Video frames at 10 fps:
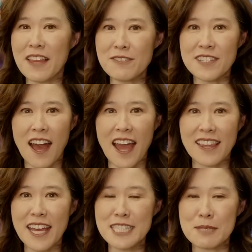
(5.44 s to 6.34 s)
love to
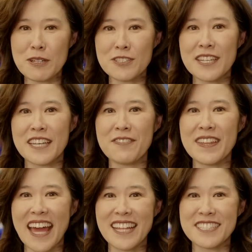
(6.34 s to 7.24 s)
highlight, especially
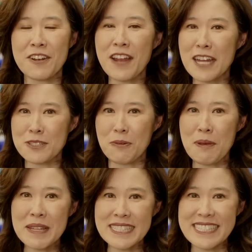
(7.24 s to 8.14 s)
given that it's International
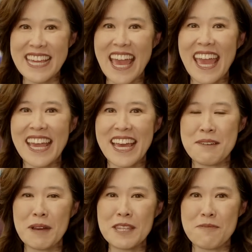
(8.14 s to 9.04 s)
Women's Day and
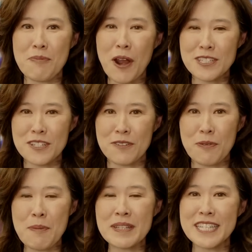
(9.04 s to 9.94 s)
the month of March of
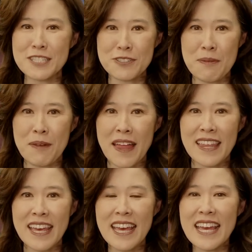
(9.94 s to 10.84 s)
Women's History Month,
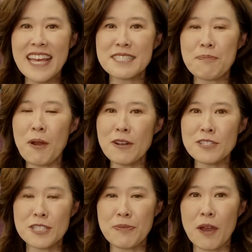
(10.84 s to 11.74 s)
is a
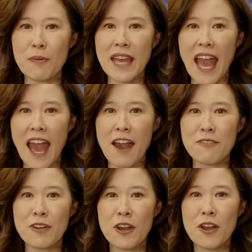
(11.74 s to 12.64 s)
partnership that we
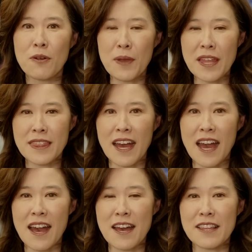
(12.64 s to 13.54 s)
have with
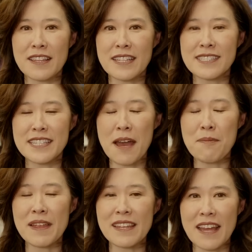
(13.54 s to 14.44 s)
the
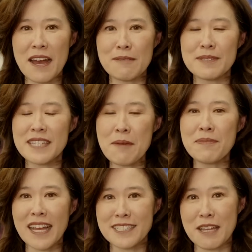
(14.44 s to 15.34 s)

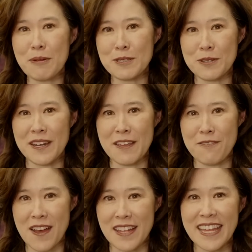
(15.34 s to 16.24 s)
STEM Next Opportunity
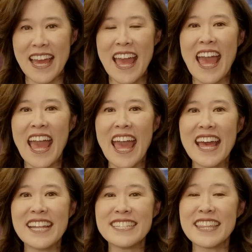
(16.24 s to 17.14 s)
Fund.
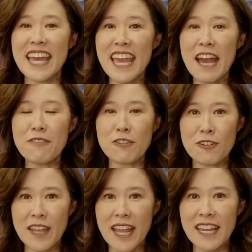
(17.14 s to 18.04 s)
And they have
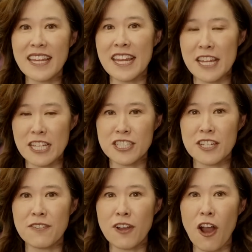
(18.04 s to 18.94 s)
created an
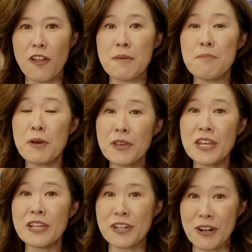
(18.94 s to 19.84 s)
initiative called the
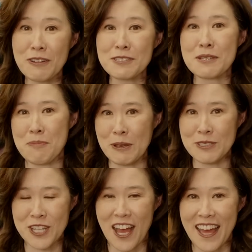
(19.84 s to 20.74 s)
Million Girls
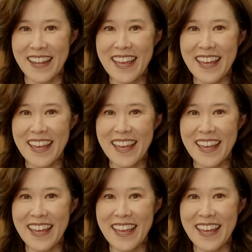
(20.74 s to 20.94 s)
Moonshot.